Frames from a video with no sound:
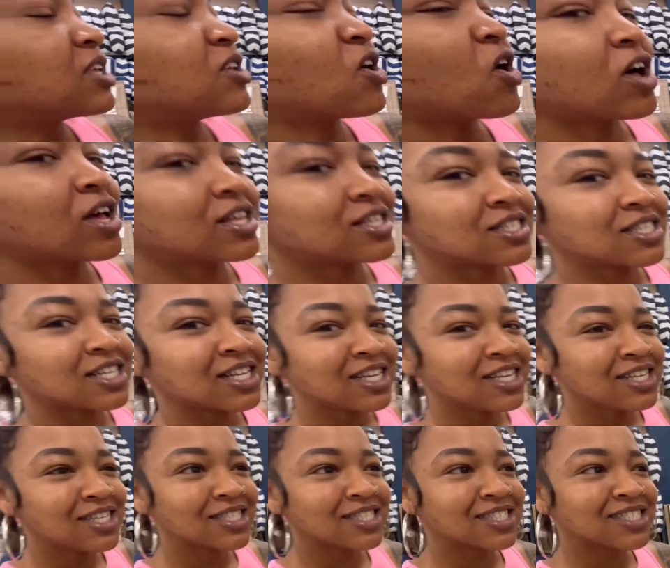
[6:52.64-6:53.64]
Y'all, is
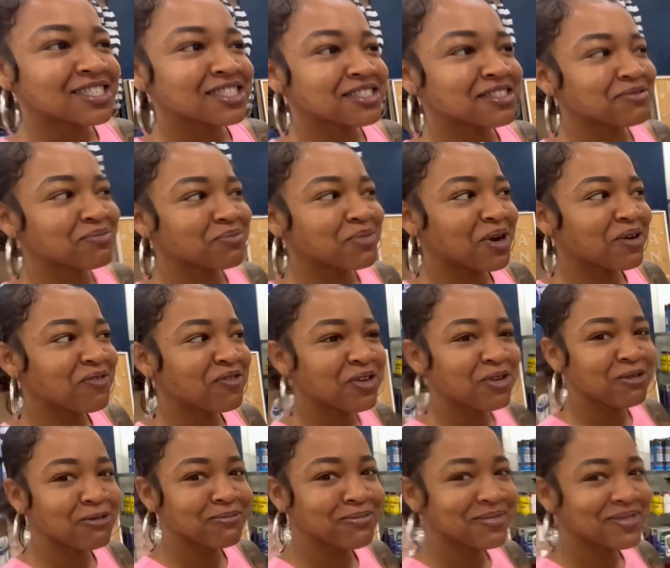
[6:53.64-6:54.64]
these
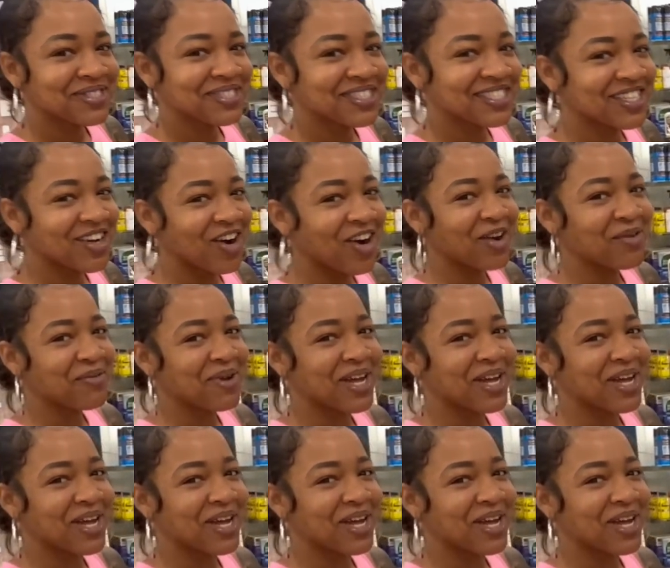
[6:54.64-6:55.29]
perfumes? It's